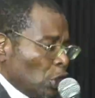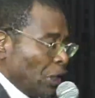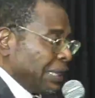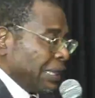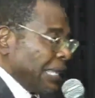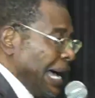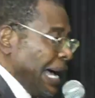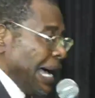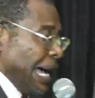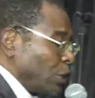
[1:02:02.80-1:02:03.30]

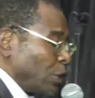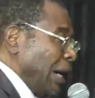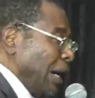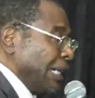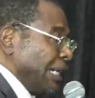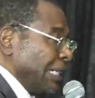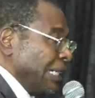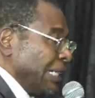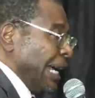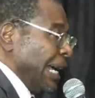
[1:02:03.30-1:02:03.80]
that
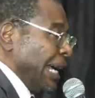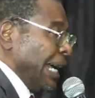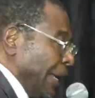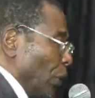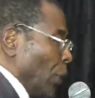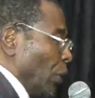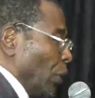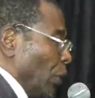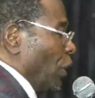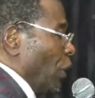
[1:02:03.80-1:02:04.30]
one day, you
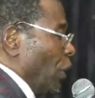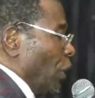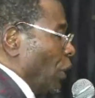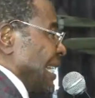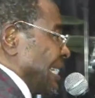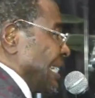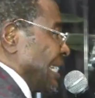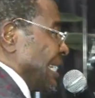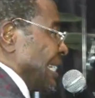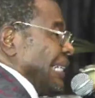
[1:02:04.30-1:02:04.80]
know, he can
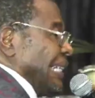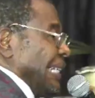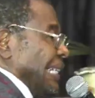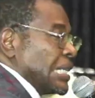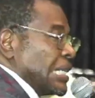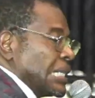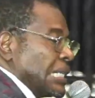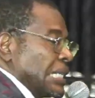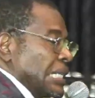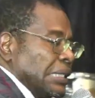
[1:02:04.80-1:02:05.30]
sell it.